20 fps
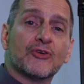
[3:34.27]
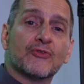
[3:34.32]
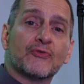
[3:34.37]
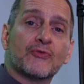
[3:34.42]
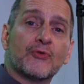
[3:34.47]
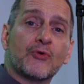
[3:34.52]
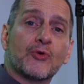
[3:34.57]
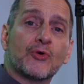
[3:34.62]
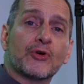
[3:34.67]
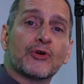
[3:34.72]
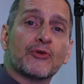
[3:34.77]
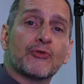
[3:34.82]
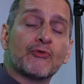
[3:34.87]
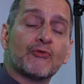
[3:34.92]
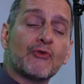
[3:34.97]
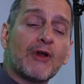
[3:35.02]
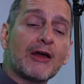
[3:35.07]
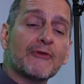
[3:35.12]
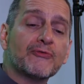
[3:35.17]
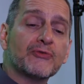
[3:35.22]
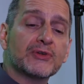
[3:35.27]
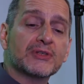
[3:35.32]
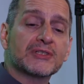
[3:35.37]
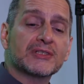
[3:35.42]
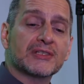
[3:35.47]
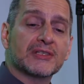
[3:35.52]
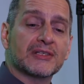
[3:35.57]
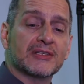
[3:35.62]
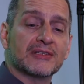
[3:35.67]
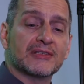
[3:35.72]
for
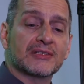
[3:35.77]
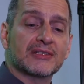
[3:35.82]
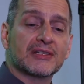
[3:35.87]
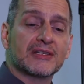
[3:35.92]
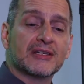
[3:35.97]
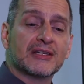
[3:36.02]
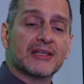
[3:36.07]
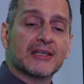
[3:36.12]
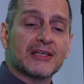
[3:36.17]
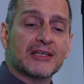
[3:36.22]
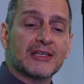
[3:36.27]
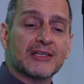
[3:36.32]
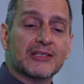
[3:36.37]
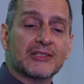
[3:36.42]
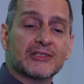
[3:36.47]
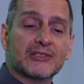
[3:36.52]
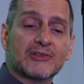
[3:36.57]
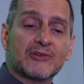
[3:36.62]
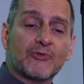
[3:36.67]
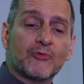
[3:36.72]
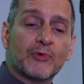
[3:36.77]
references is